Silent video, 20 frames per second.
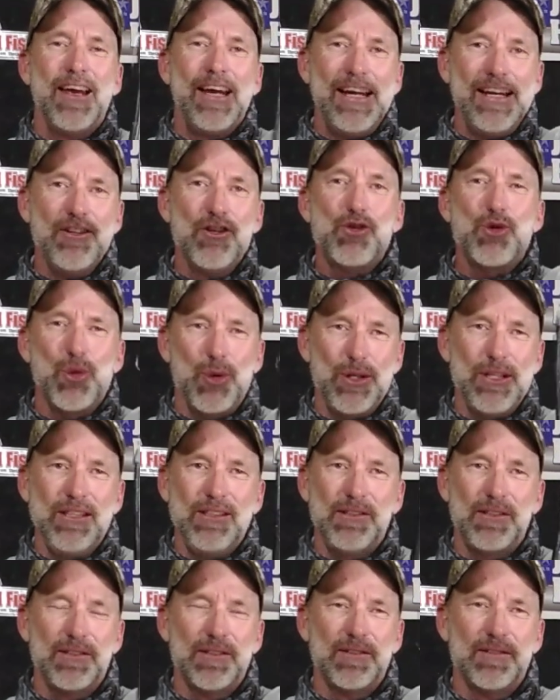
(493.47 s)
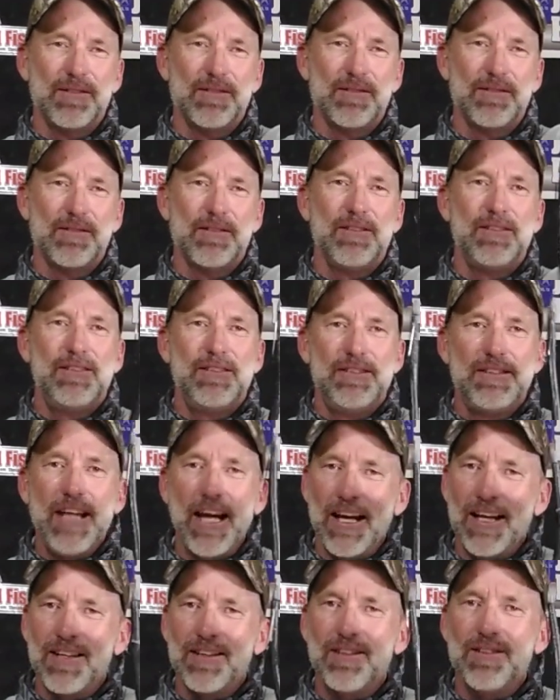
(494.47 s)
In the trees,
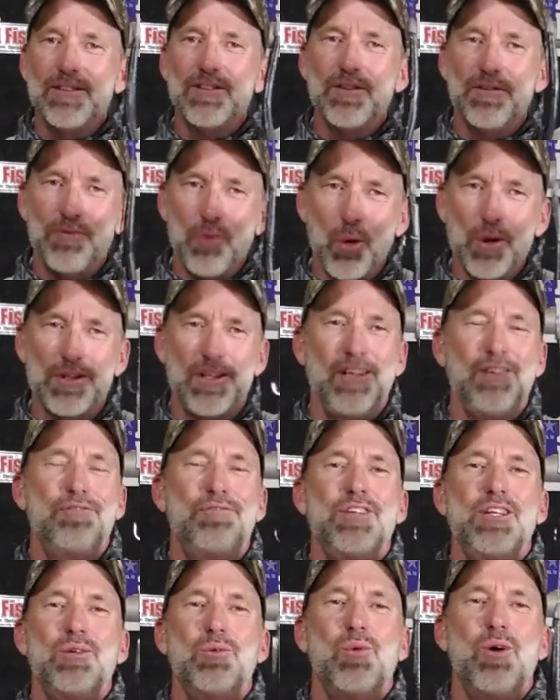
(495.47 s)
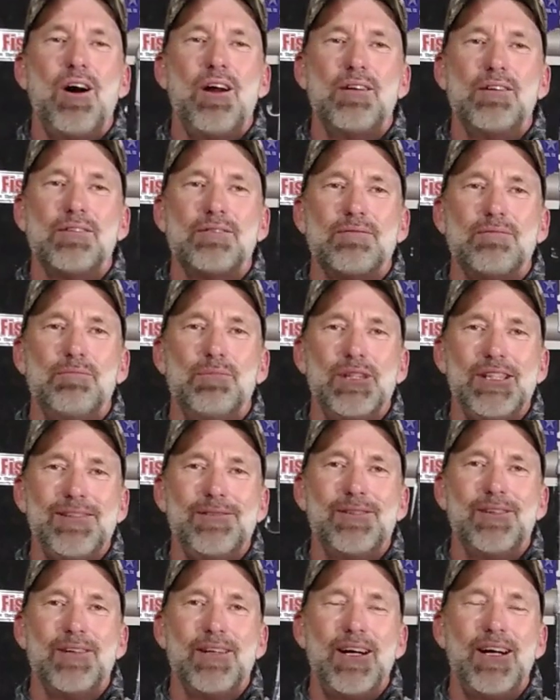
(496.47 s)
10 to 14 feet of water,
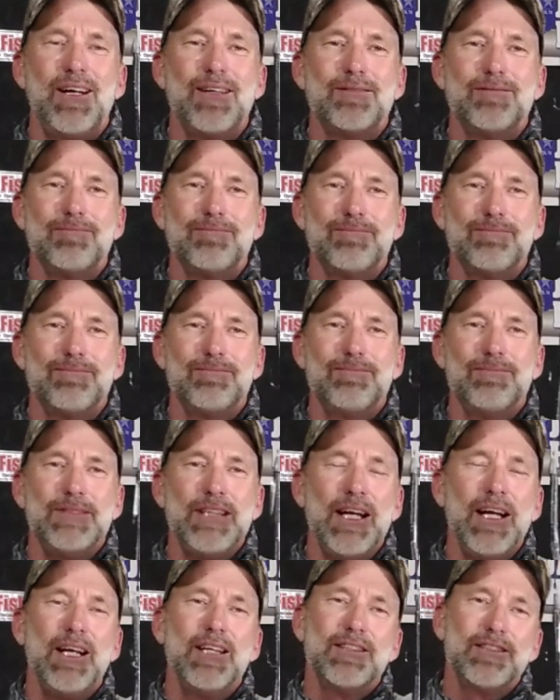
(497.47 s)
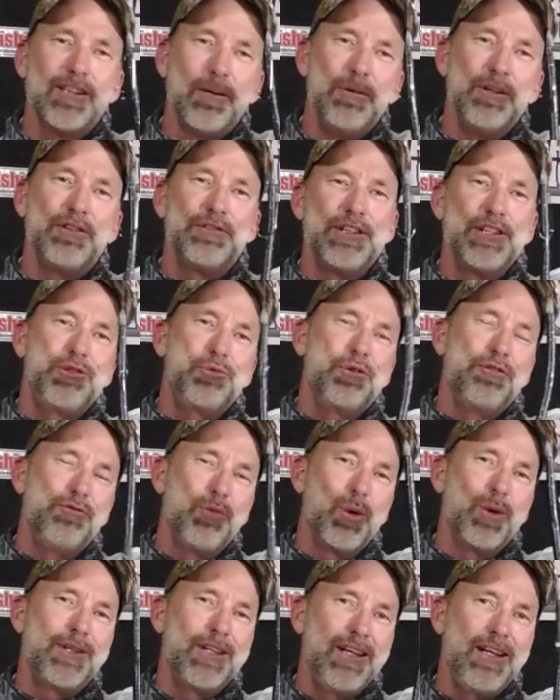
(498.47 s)
believe it or not. Some of the fish were
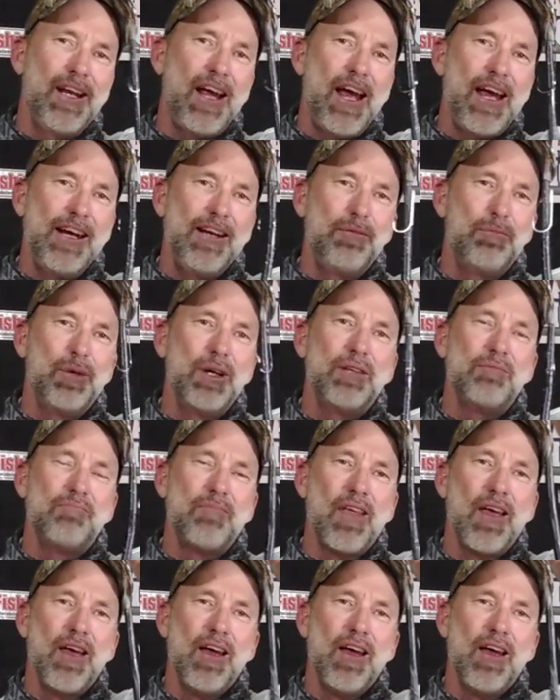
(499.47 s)
14 to 8, but